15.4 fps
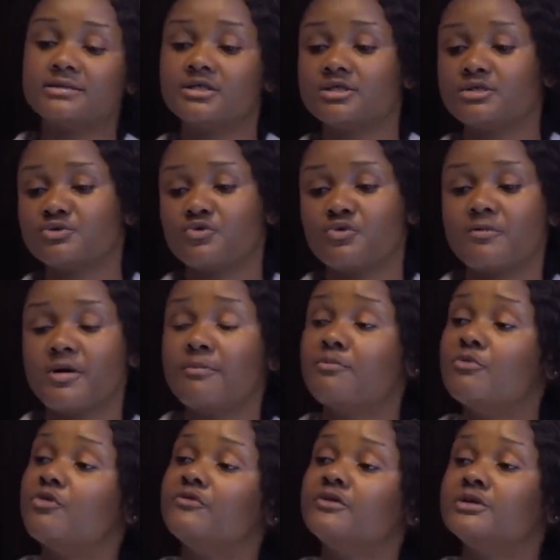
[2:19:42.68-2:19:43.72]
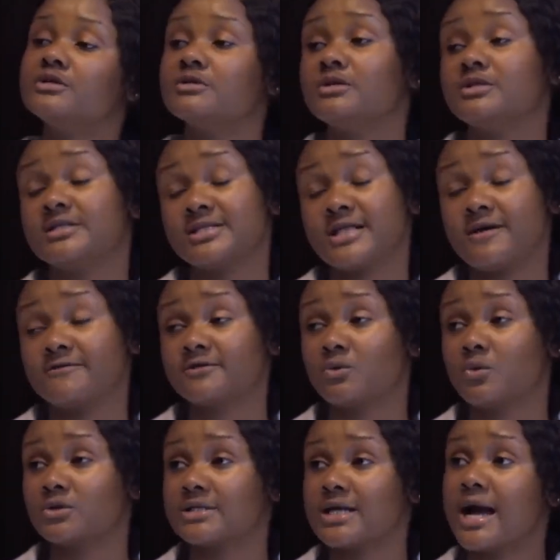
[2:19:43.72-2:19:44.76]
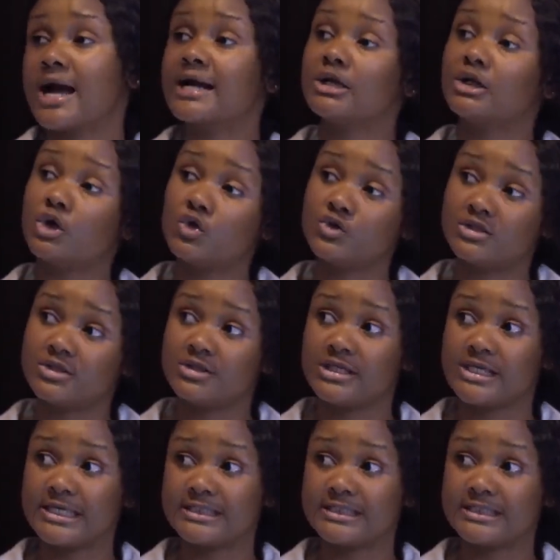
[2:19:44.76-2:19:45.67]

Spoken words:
this room and move into the staff's quarter close to the